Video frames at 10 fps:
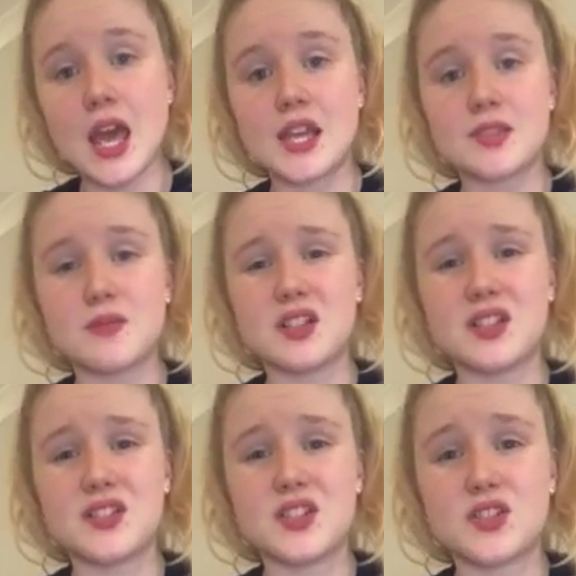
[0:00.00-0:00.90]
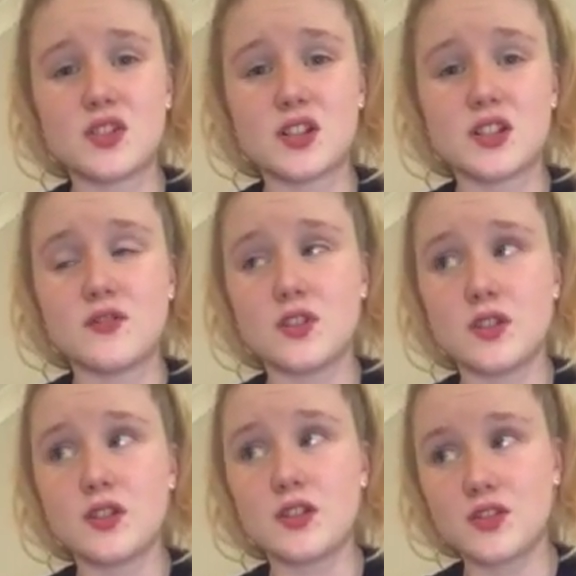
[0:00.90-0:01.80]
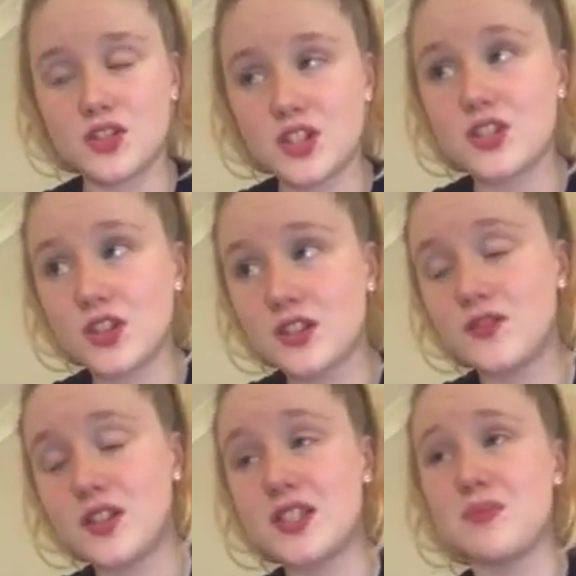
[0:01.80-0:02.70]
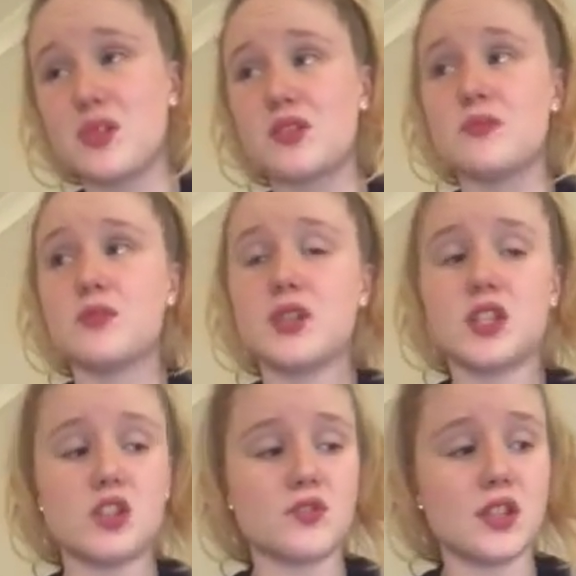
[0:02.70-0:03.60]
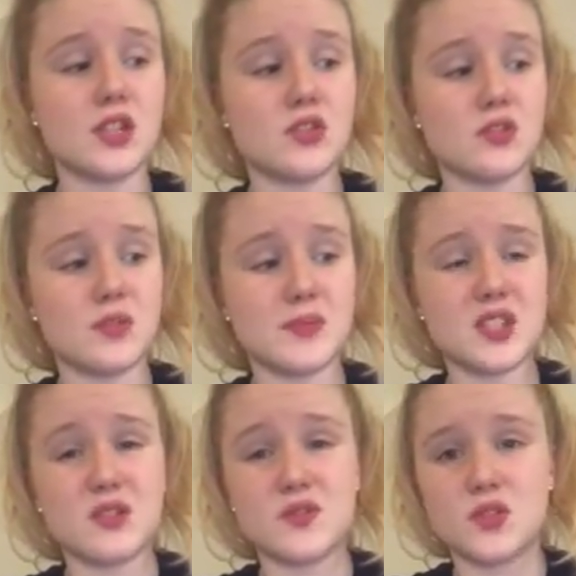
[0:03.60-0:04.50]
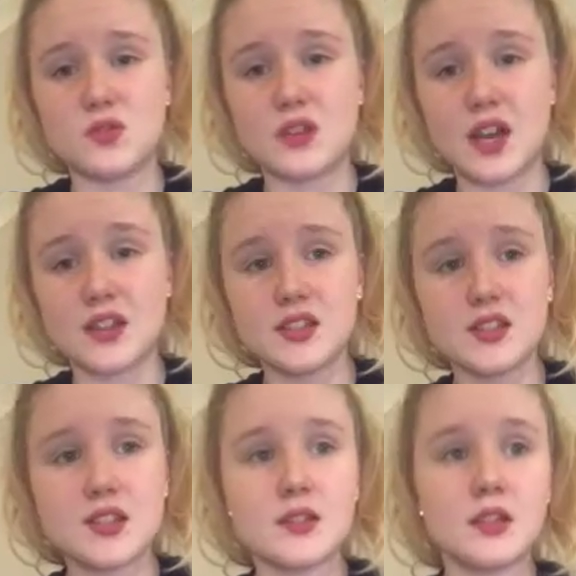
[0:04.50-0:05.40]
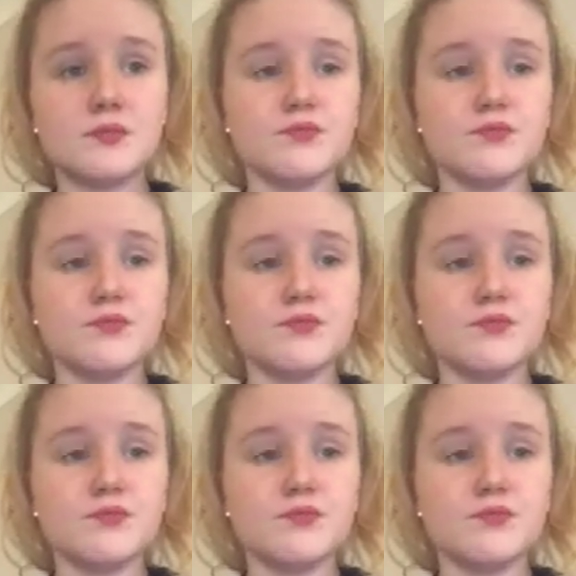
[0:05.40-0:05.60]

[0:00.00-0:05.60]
as well as destructiveness and possible injury to themselves or others.